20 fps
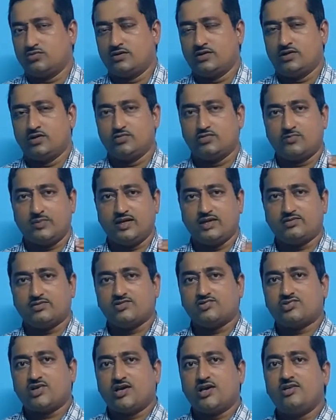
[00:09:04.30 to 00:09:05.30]
You make the
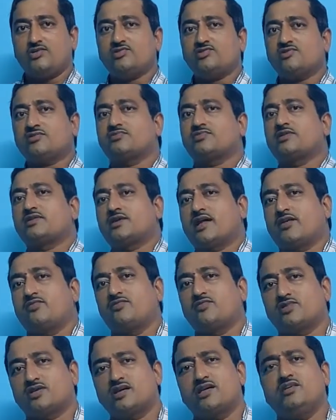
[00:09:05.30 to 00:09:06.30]
change of the
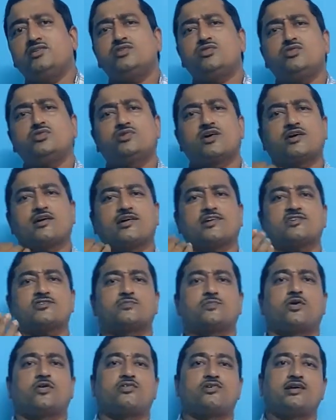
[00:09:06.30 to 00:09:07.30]
tense into the
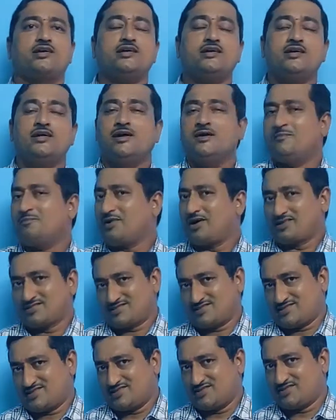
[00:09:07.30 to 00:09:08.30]
corresponding
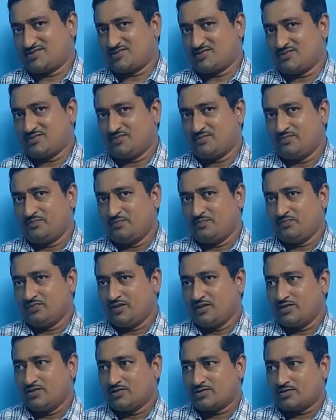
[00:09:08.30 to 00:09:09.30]
past tense.
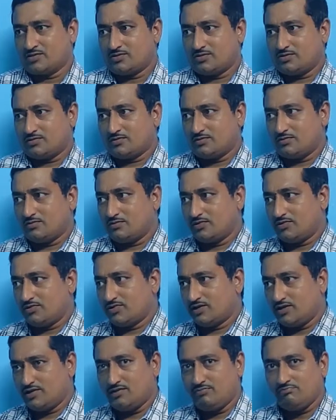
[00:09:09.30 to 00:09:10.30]
So you
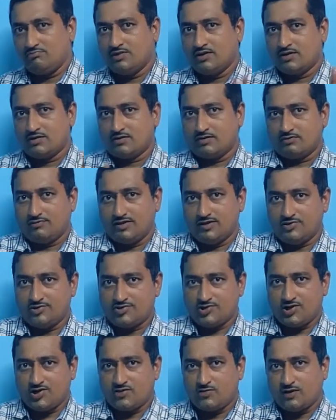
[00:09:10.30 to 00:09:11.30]
see, will
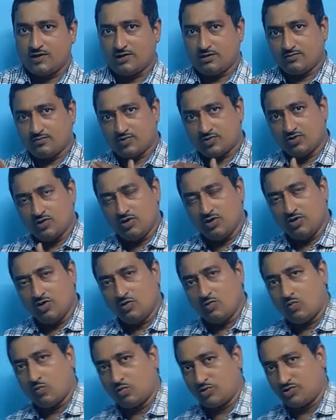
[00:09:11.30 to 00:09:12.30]
change becomes
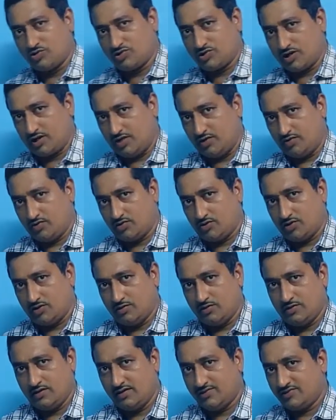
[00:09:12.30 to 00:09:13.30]
would change.
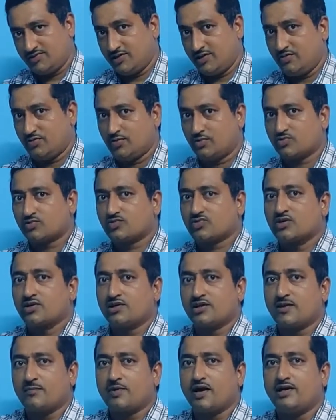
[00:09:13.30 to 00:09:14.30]
Let's see those
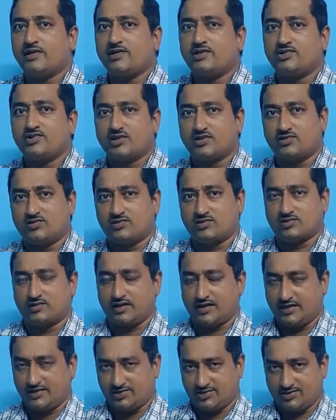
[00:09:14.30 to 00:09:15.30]
remaining changes
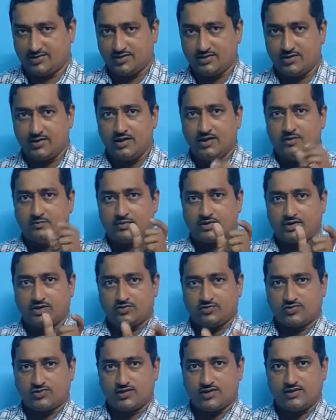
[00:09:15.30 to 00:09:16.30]
later. But you
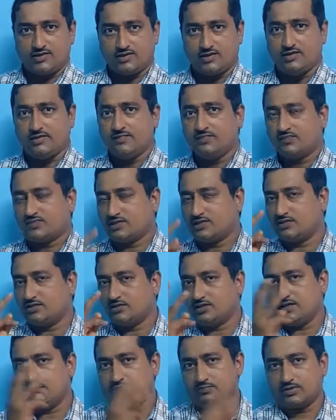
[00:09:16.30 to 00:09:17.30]
see the third
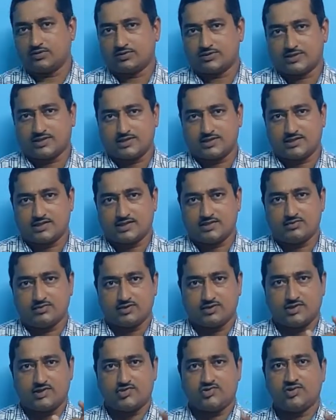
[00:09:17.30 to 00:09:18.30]
important thing, that
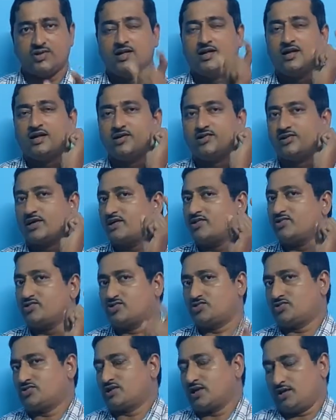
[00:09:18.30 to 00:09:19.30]
is tense
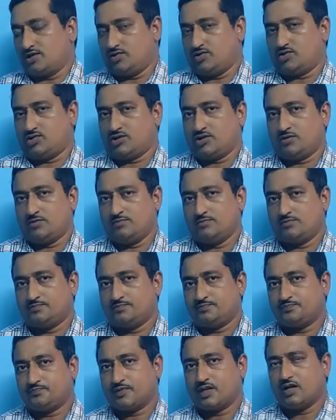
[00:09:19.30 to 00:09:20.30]
change.
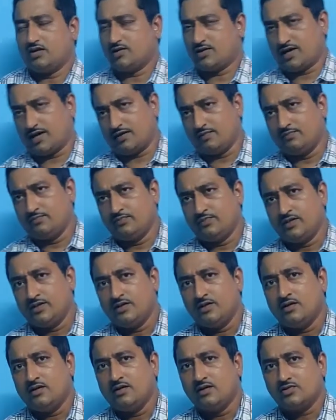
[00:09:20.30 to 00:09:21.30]
Okay.
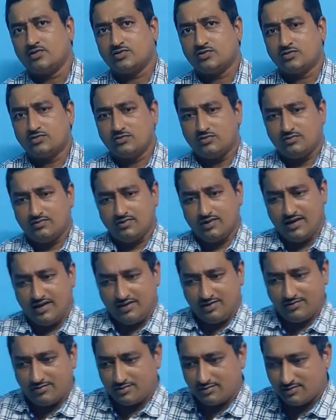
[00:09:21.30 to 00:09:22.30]
So
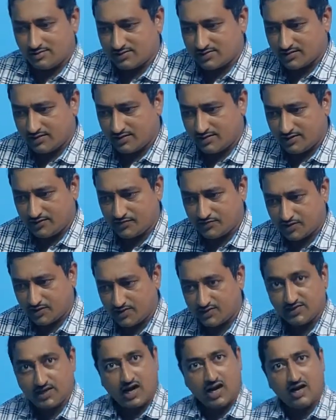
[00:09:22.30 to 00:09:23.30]
here the sentence
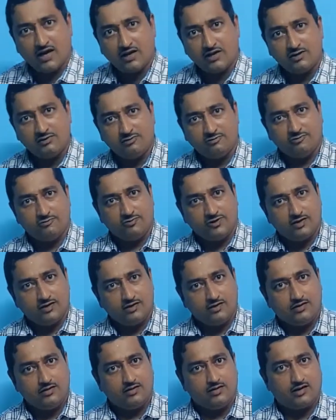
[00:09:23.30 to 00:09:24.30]
is I
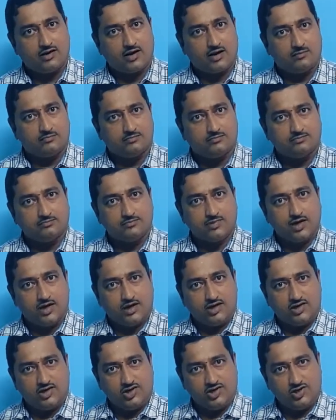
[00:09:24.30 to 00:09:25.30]
will come
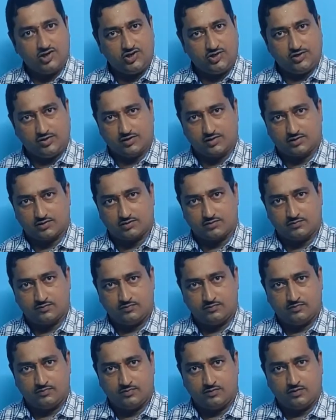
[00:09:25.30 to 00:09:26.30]
here.
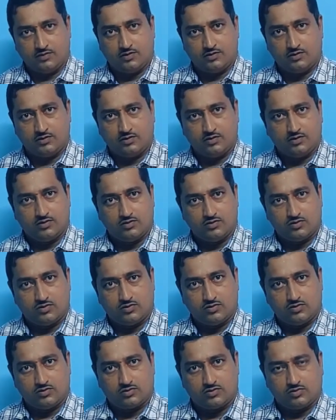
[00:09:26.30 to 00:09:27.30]

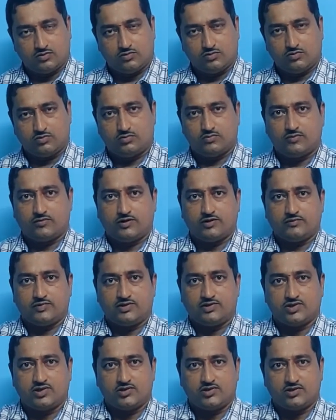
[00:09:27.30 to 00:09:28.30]
So when we
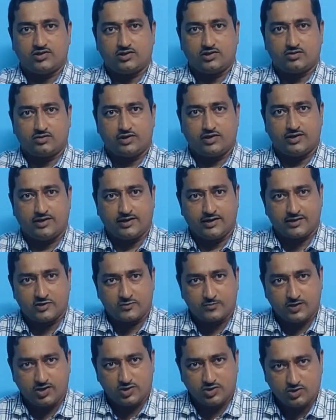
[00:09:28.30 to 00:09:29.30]
change it into indirect
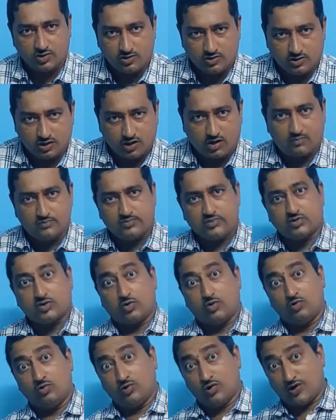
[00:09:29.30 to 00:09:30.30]
speech, Ram
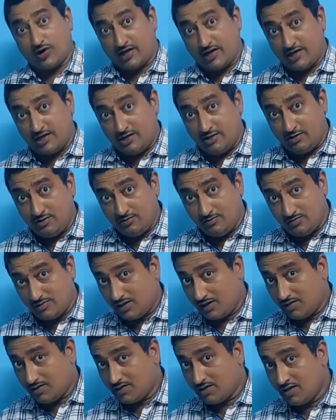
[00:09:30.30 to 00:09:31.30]
told Rahim
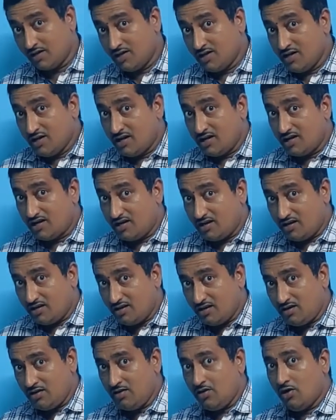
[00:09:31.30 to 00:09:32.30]
that
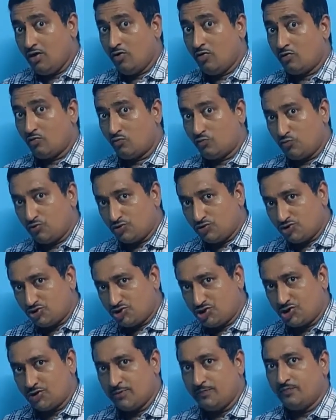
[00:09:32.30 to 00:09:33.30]
he would
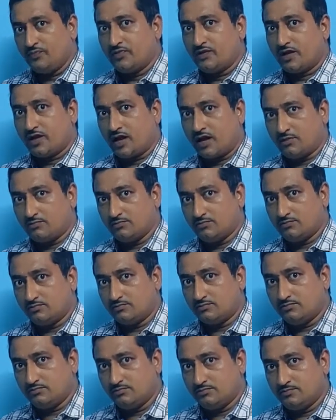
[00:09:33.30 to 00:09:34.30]

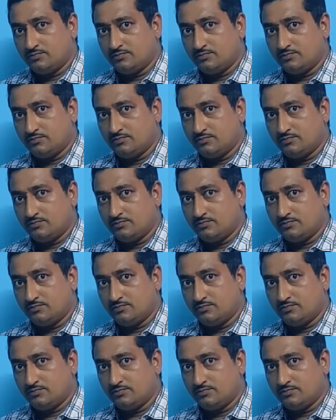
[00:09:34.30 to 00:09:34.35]
come.